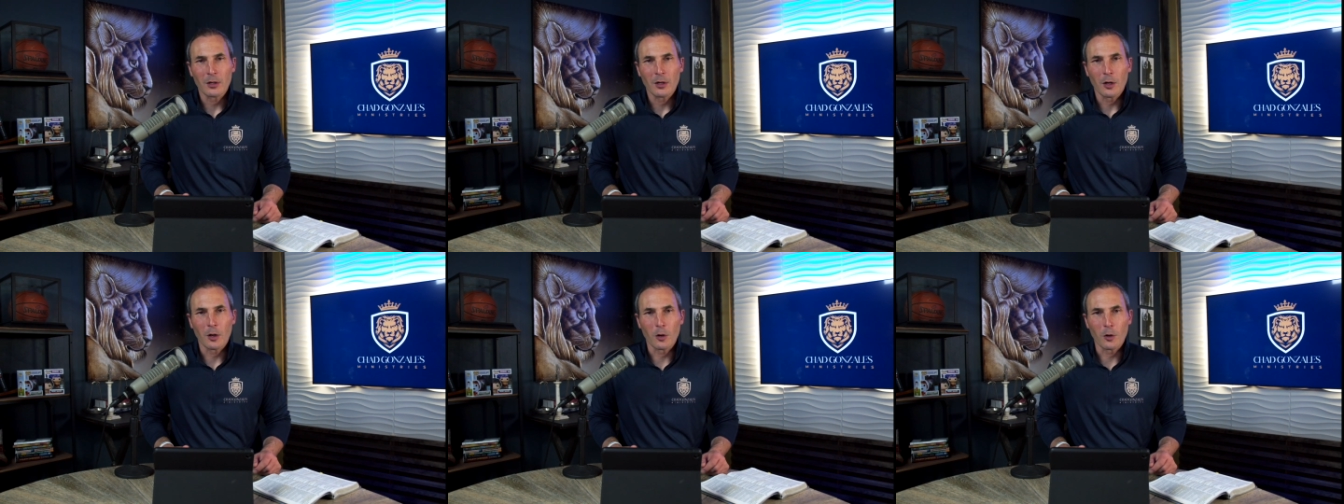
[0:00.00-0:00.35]

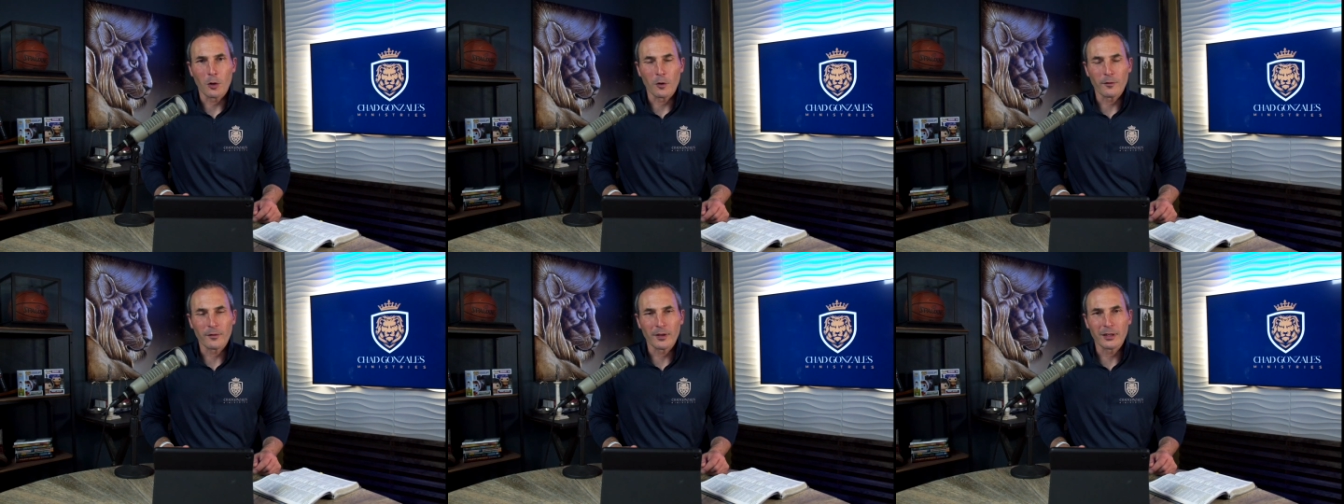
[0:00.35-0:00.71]

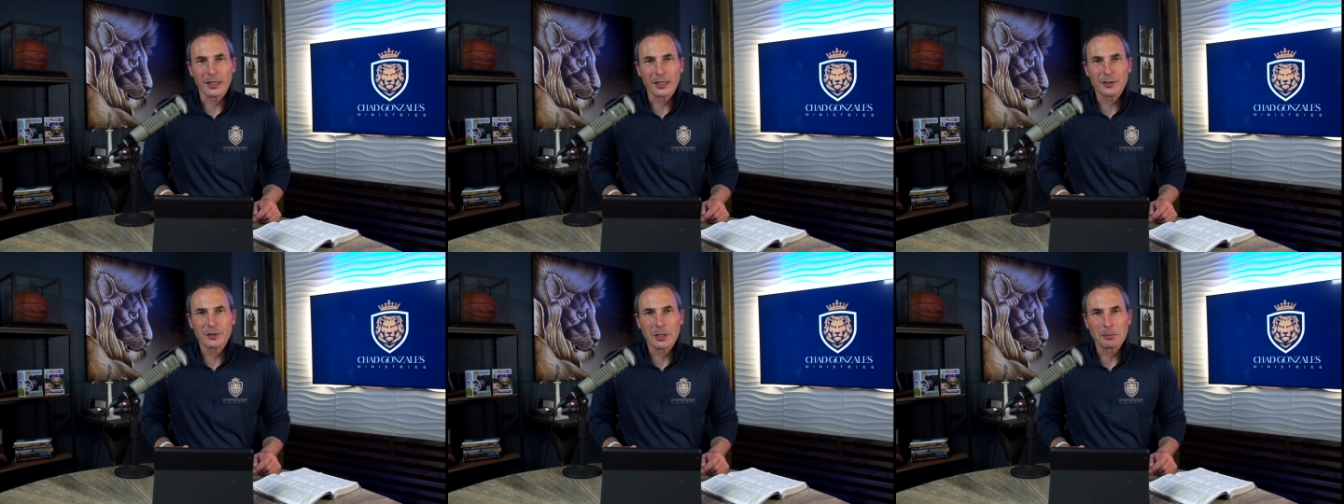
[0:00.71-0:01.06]
over the
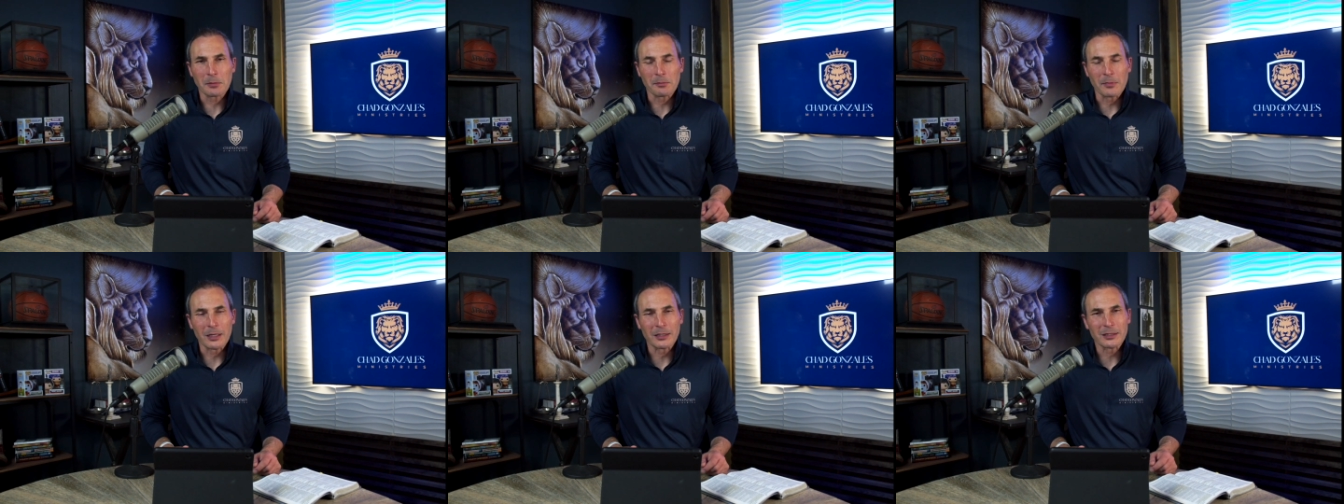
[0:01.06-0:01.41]
next couple
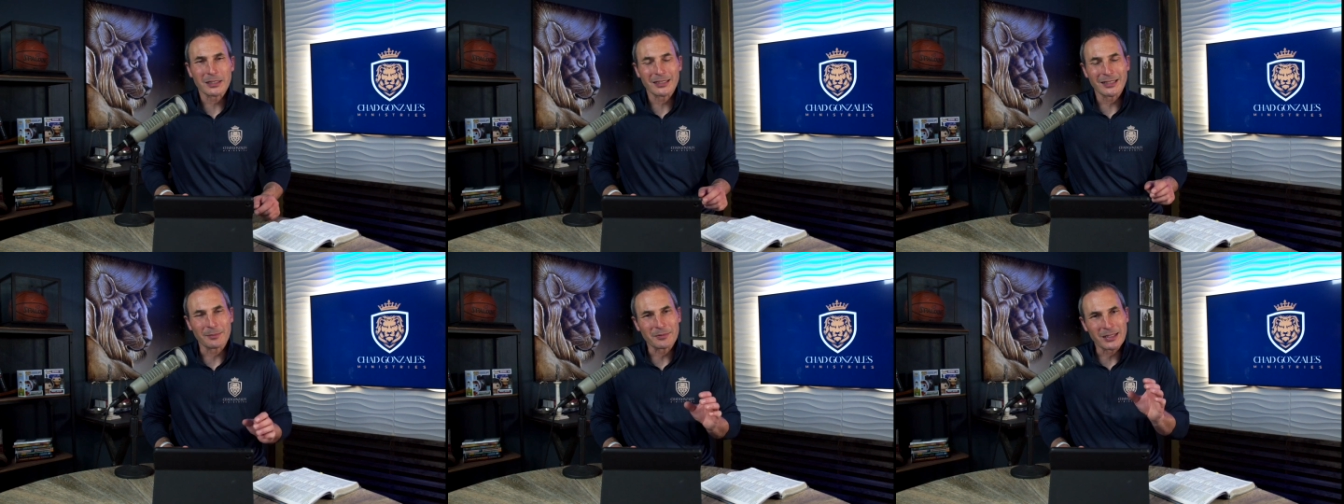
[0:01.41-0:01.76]
of months,
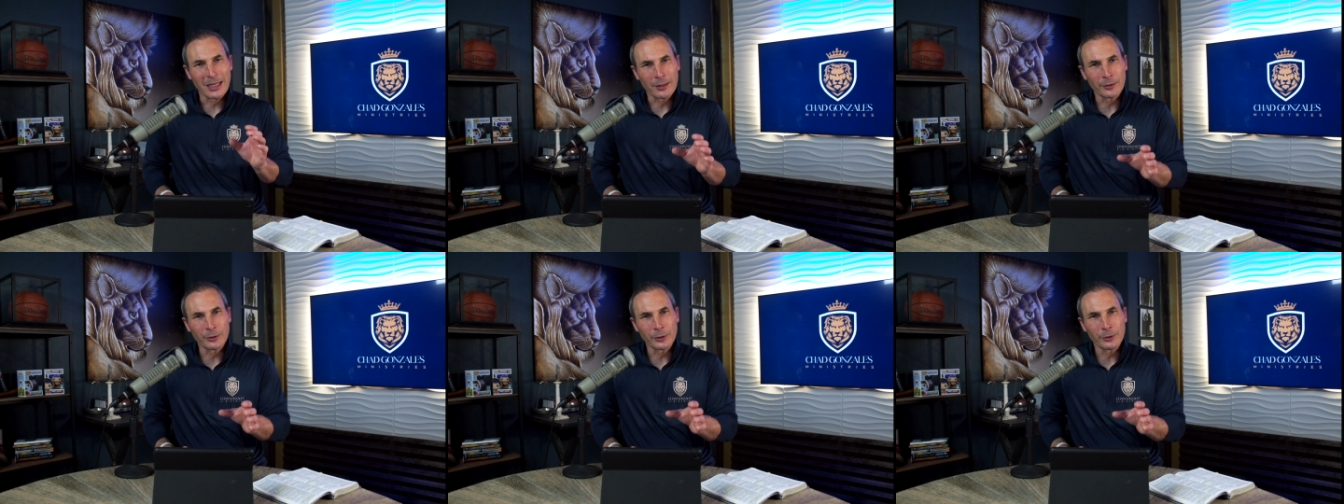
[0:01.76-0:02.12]
because I'm
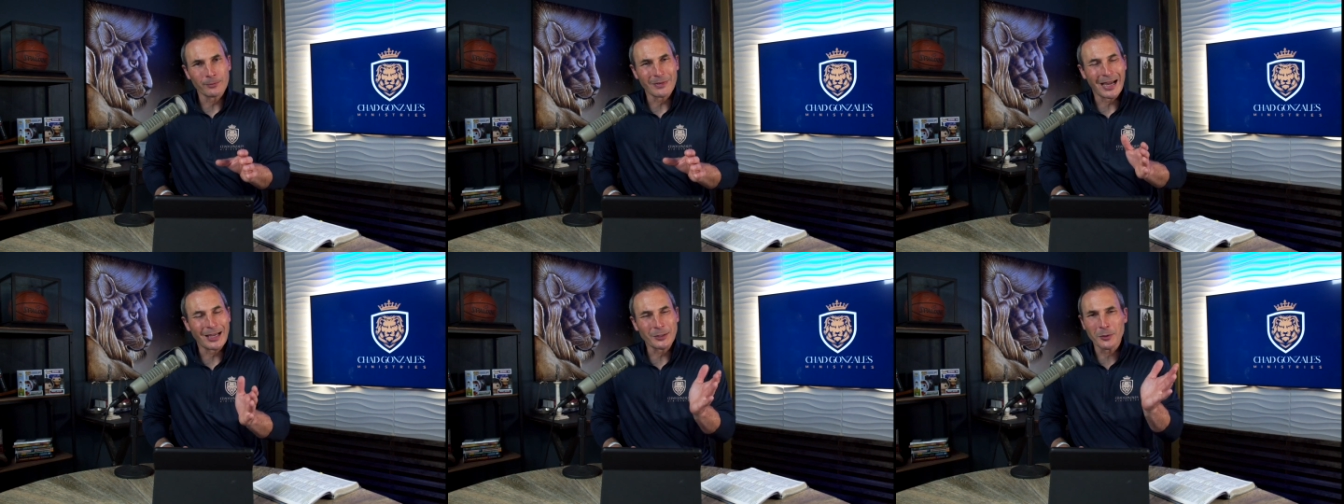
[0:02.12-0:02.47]
telling
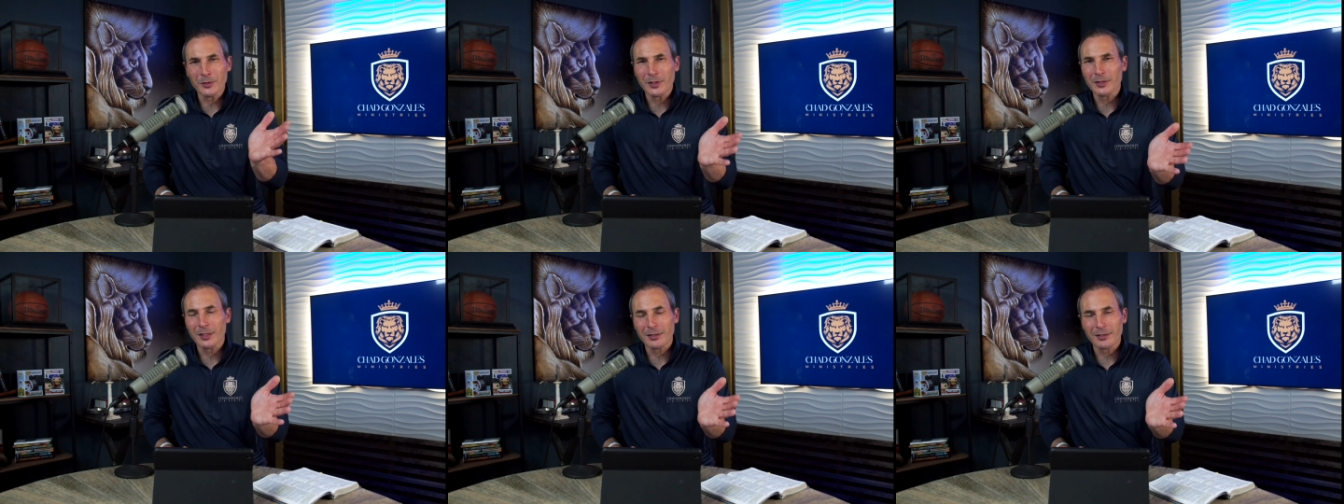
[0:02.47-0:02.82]
you, I know
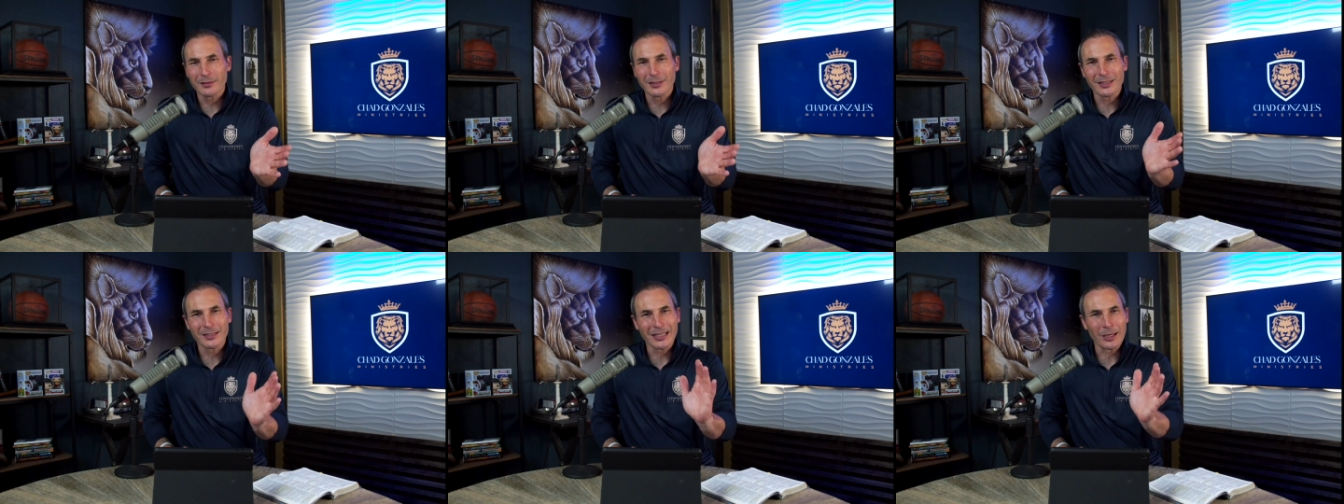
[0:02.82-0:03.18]
this is
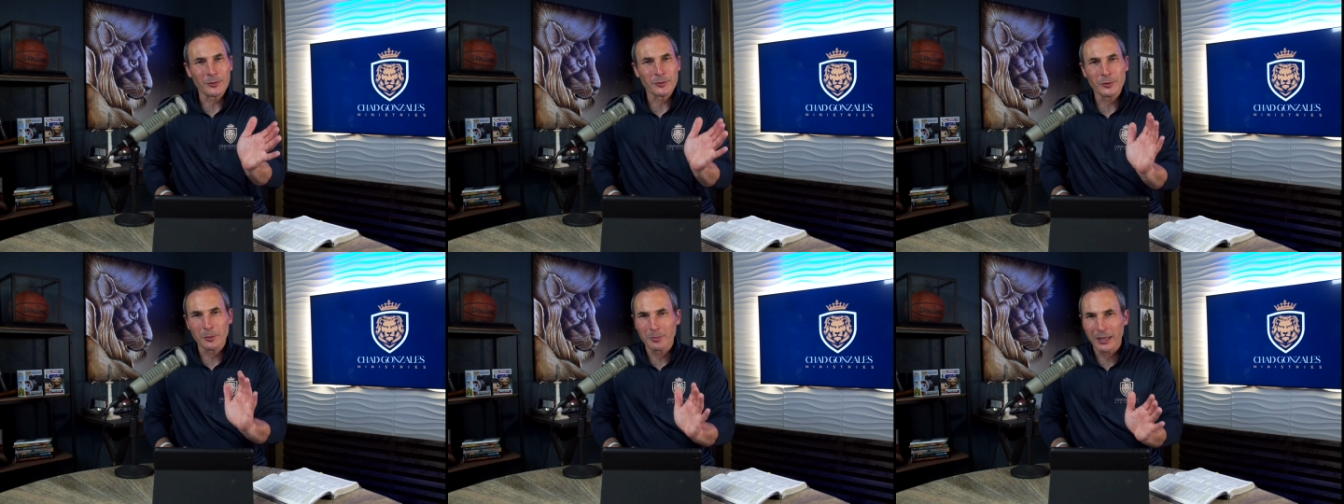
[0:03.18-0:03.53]
this
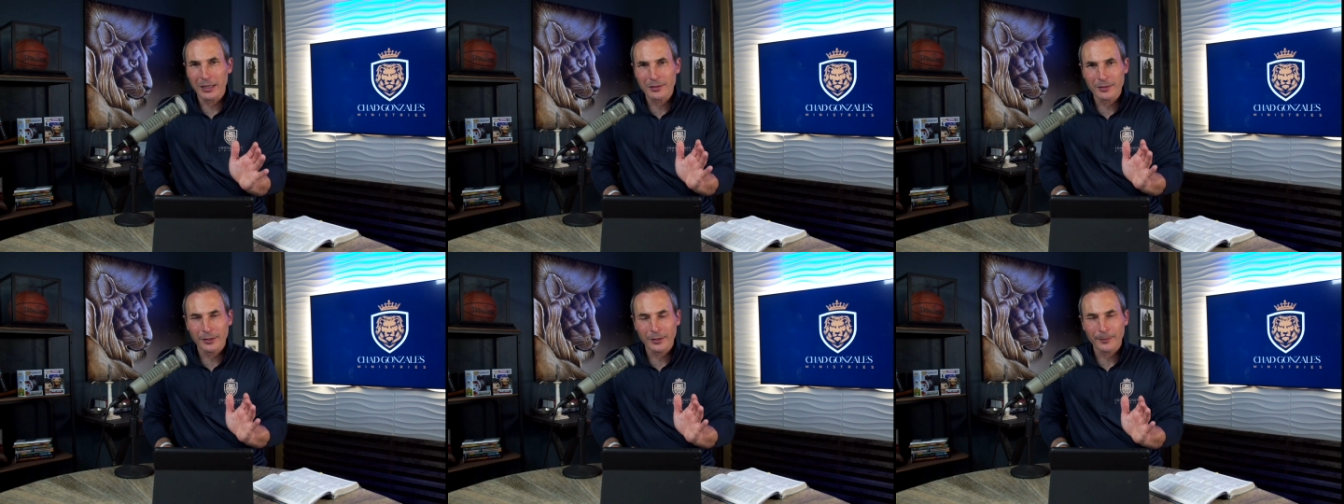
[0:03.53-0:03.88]
sounds so
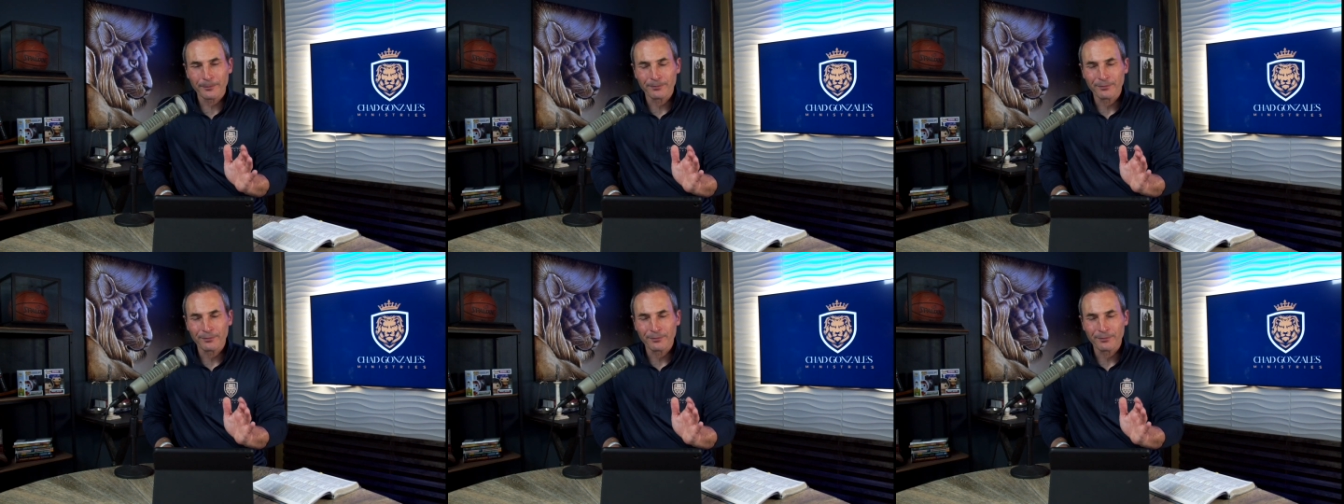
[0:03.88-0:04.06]
basic.